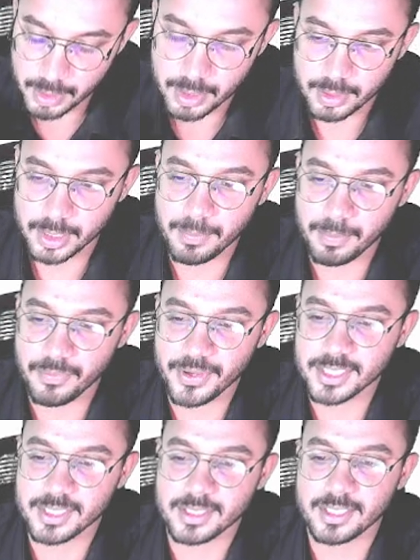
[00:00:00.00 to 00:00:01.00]
type of
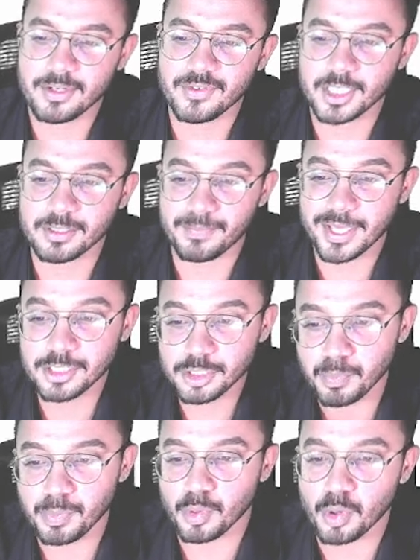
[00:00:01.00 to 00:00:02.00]
an seizure, which has best
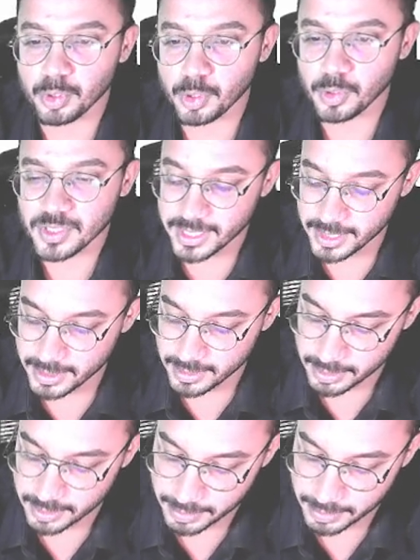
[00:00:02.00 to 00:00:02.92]
prognosis?